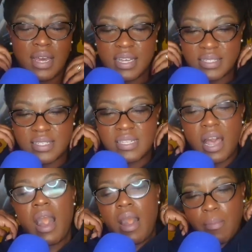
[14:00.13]
his
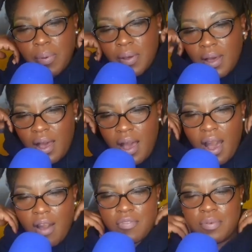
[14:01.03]
top
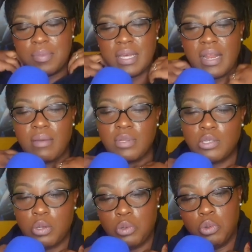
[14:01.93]
off of being able to
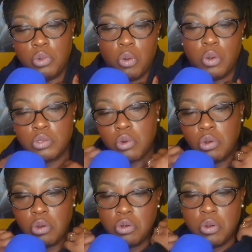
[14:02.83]
you don't know what's
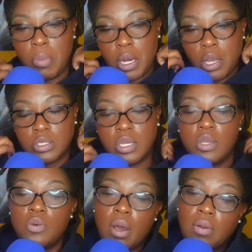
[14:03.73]
going on. Nobody else,
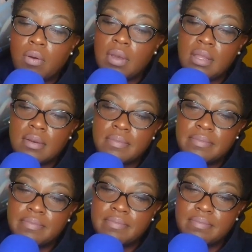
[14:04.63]
and you don't know either.
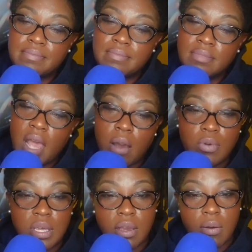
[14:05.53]
All
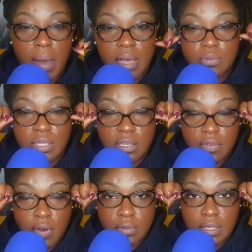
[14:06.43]
we can go by is what
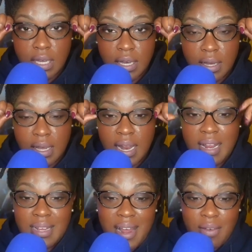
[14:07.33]
these folks said, and
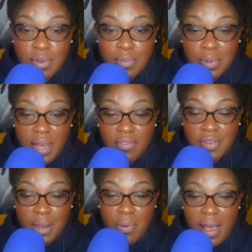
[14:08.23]
they didn't have a complaint
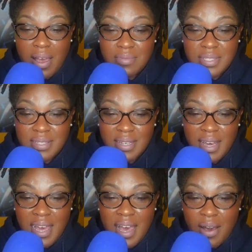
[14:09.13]
for their wives
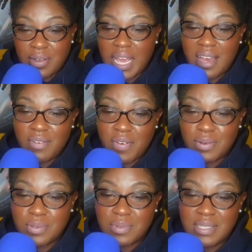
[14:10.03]
on the
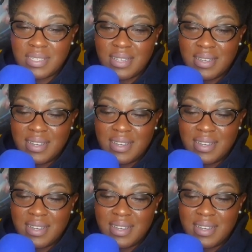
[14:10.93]
anniversaries.